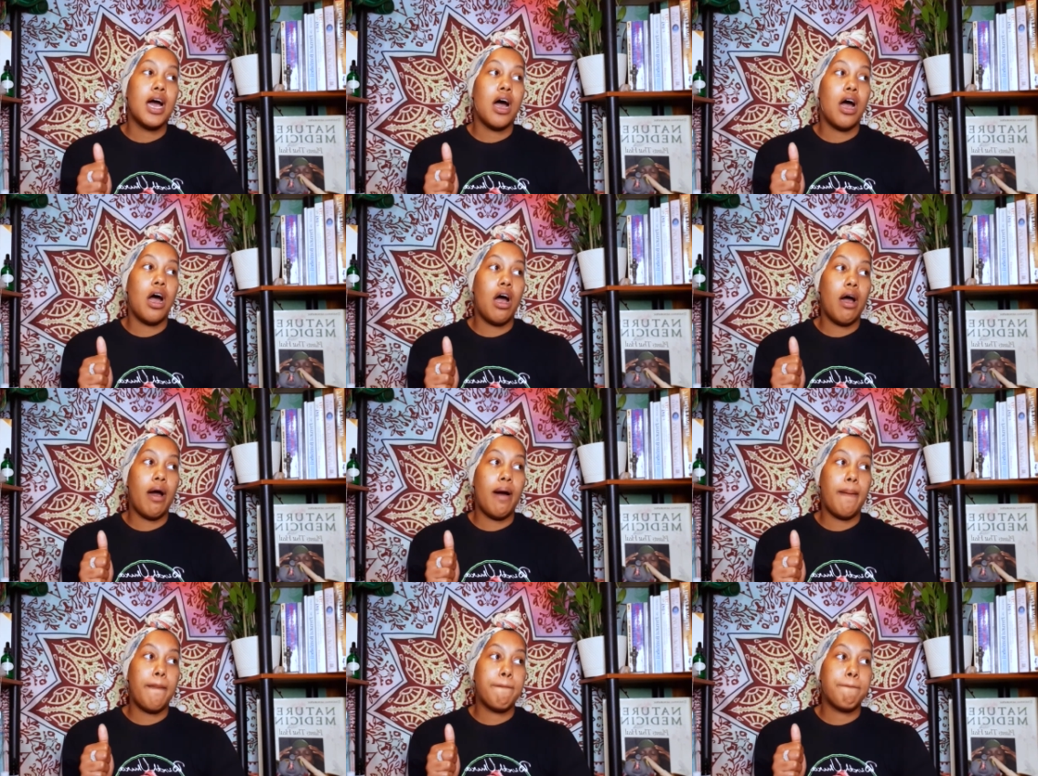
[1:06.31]

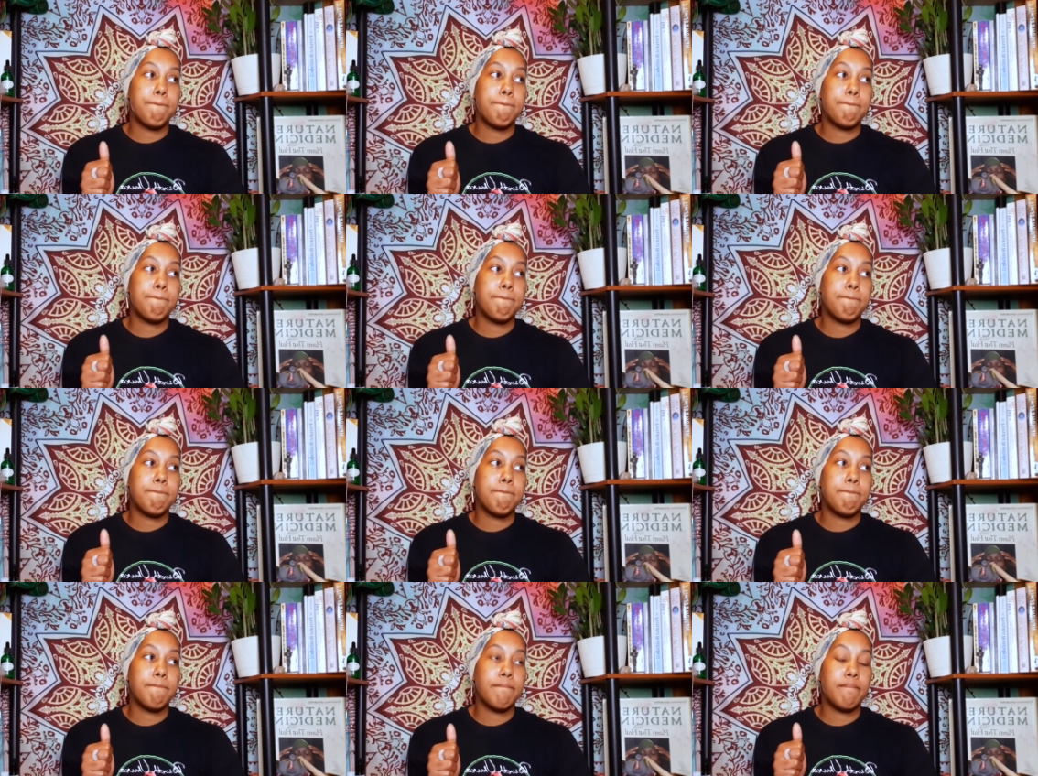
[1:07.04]
Um,
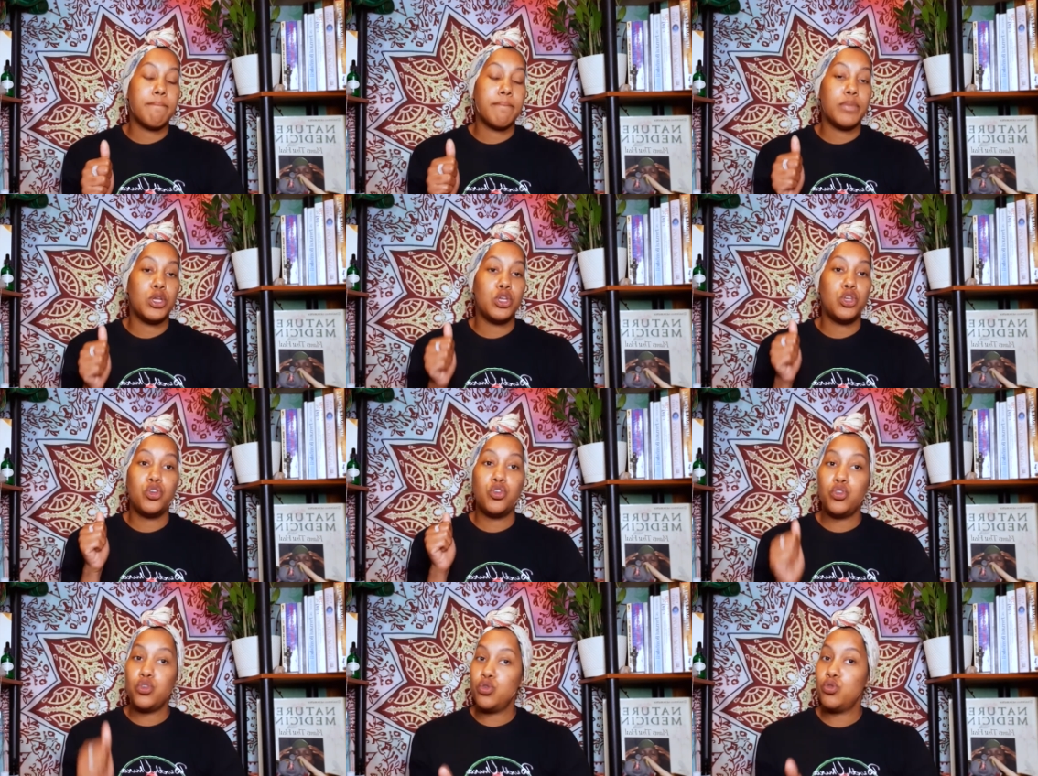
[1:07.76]

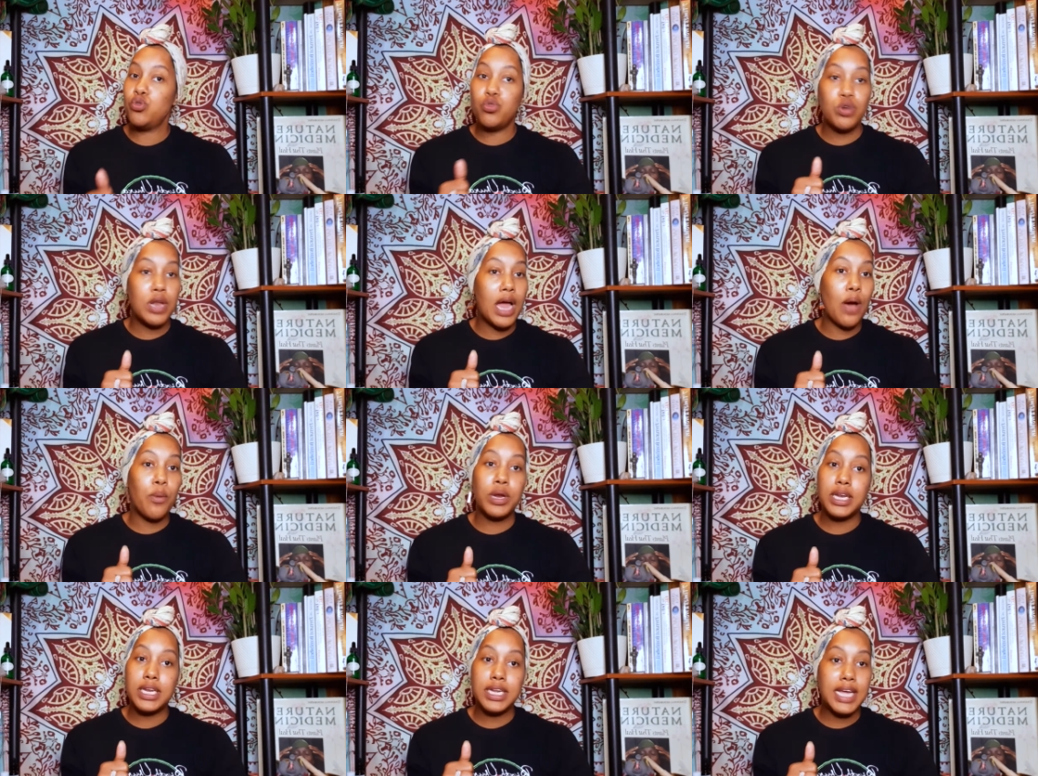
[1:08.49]
you do not
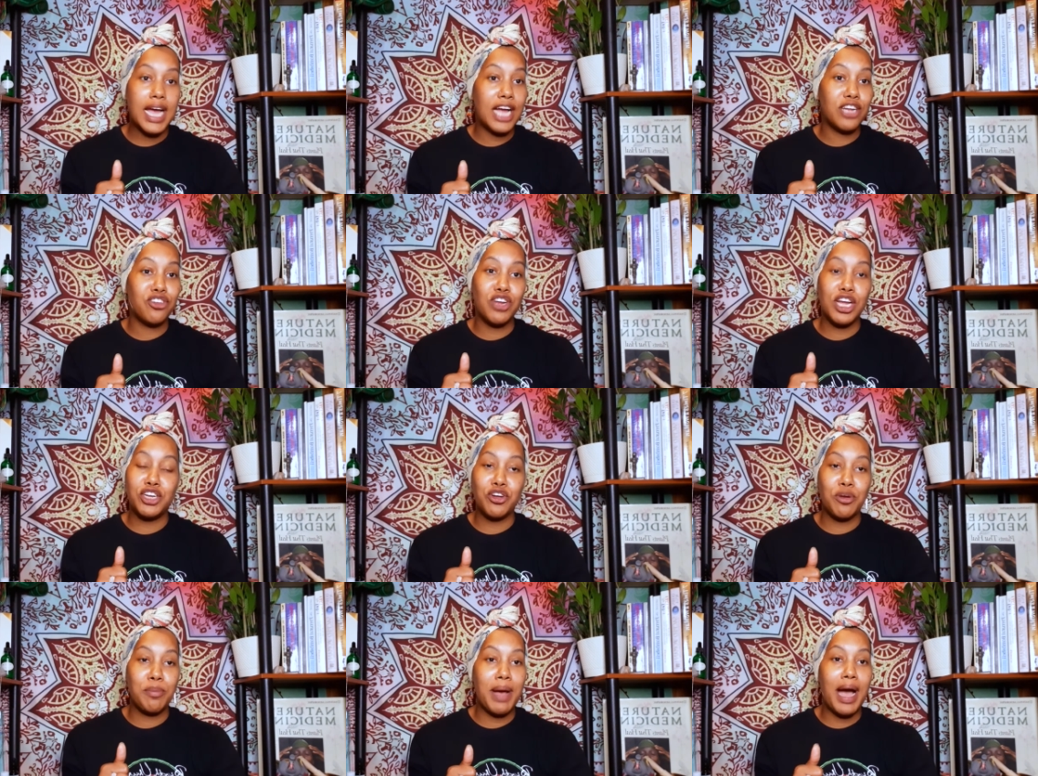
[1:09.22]
want to dehydrate
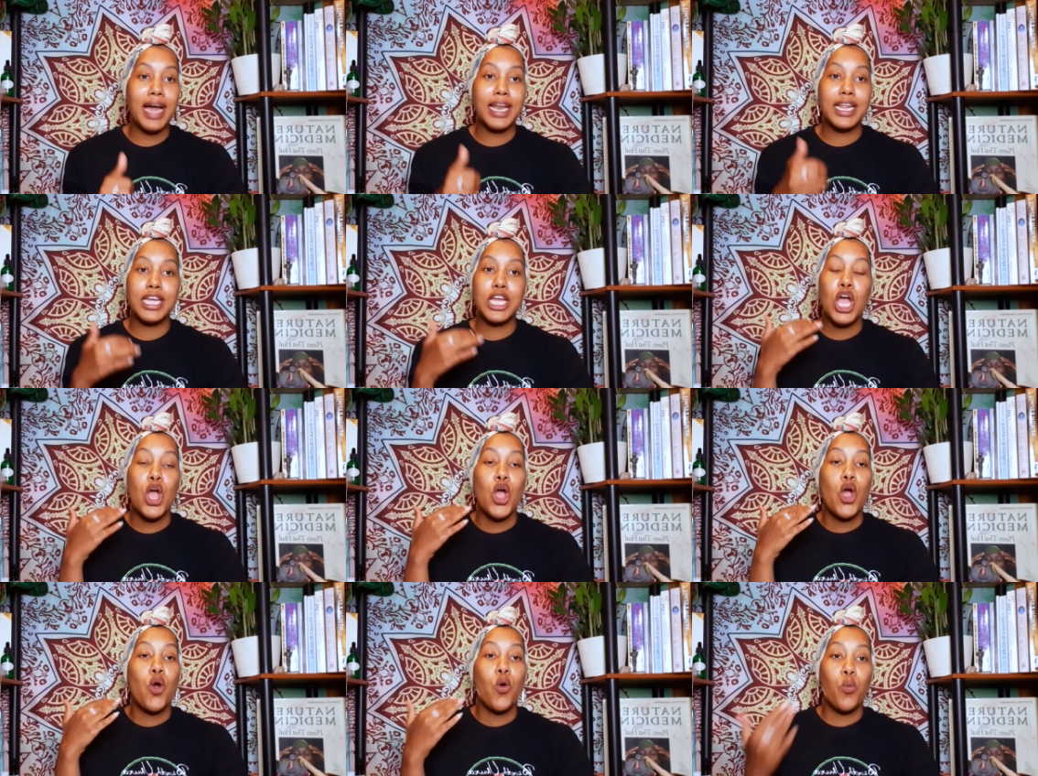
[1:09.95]
your body
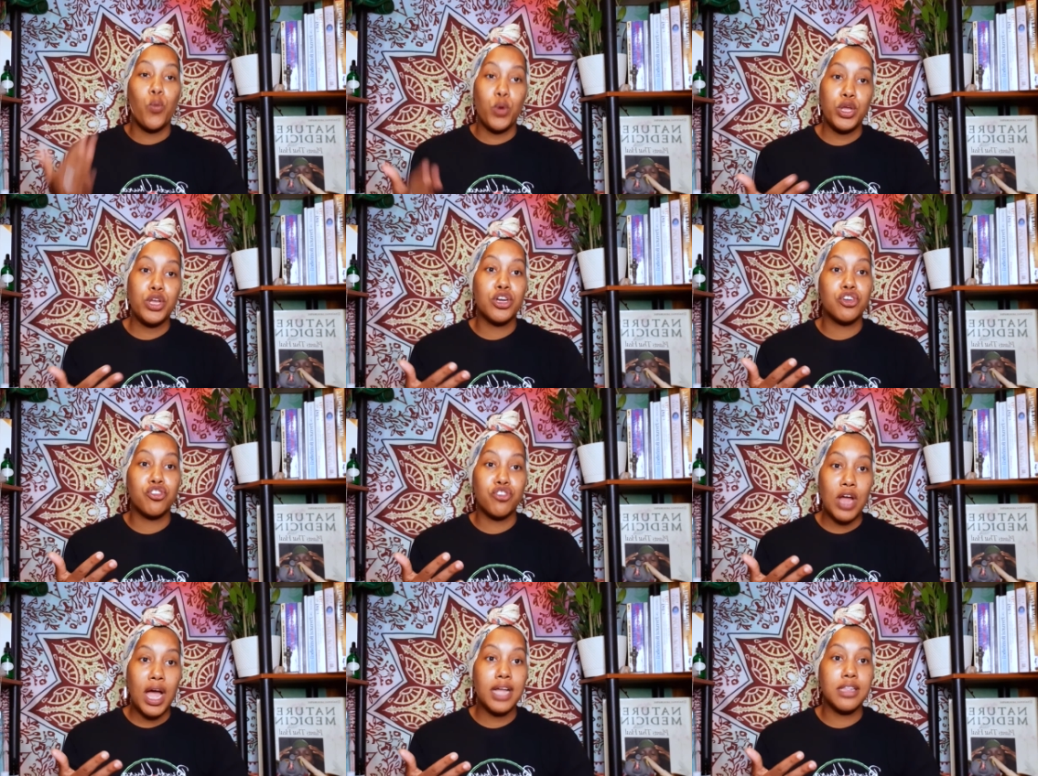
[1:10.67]
when you're
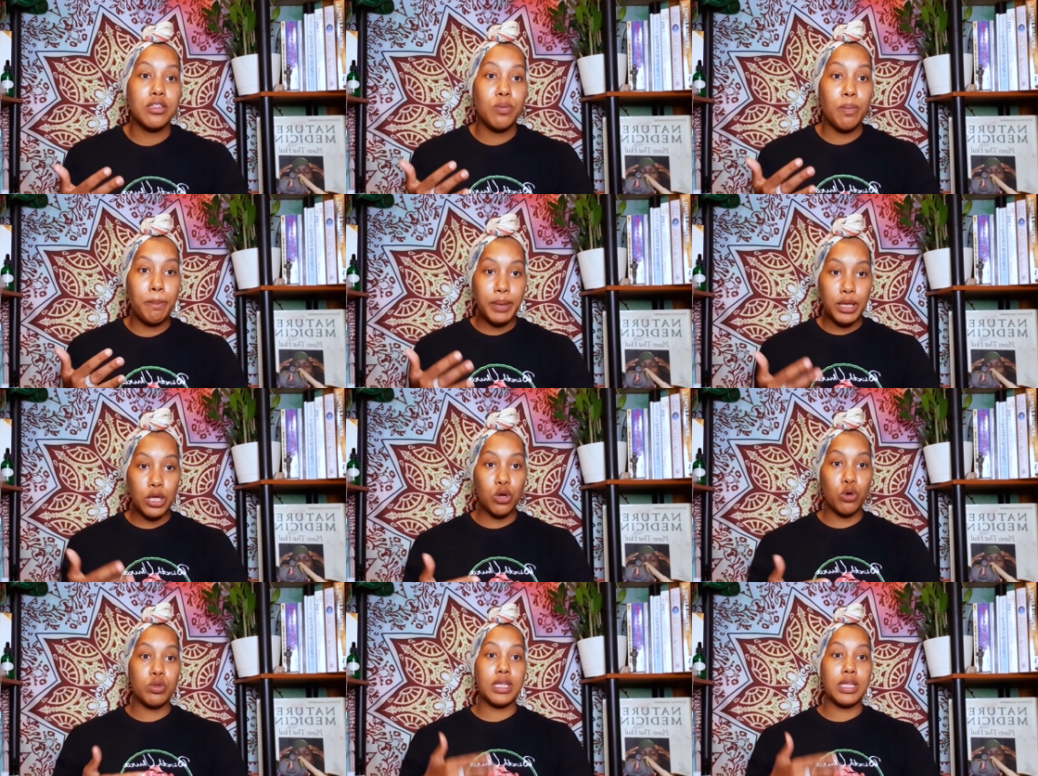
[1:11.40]
trying to
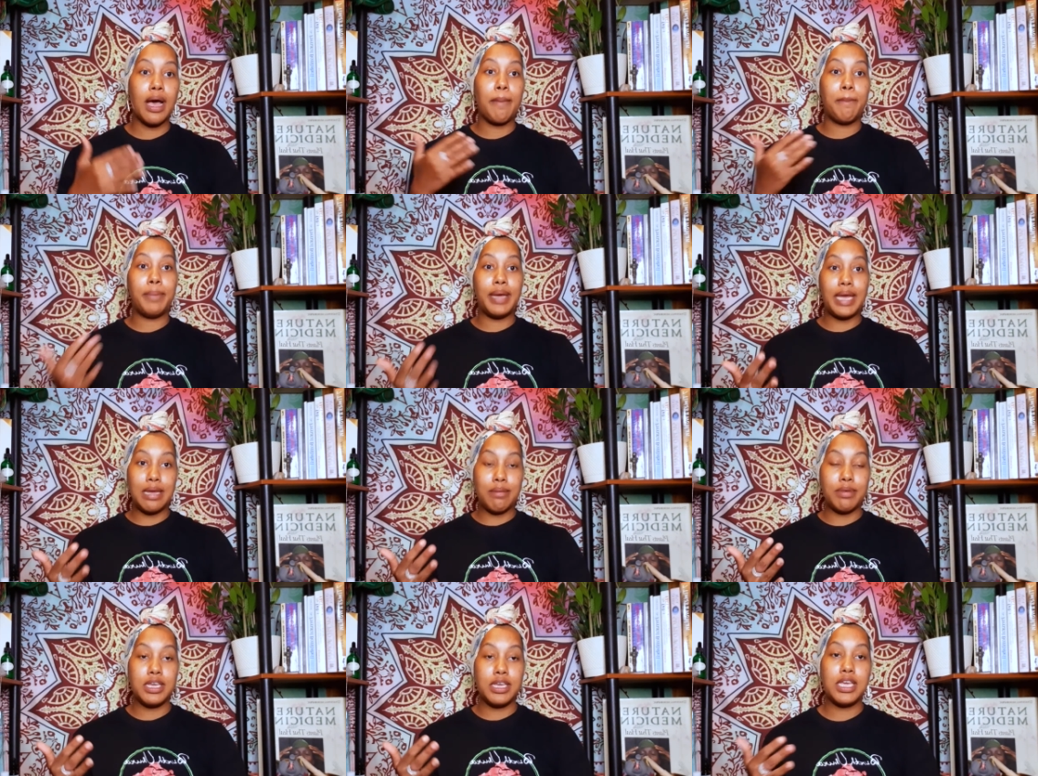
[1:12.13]
build a
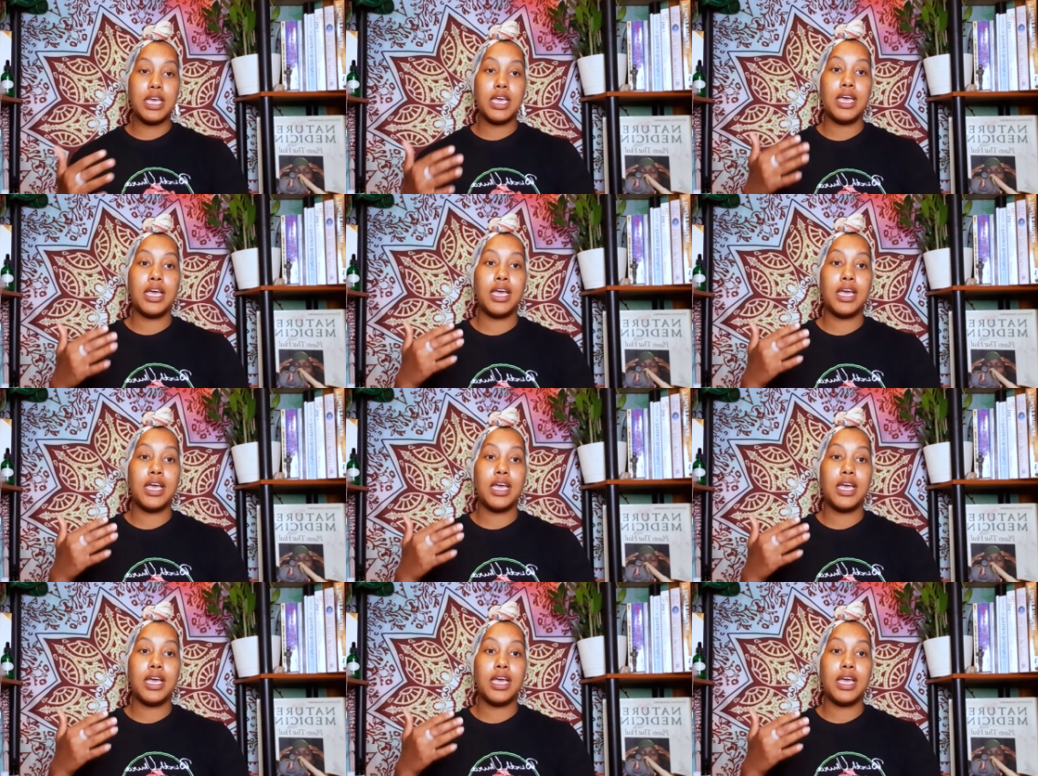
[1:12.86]
baby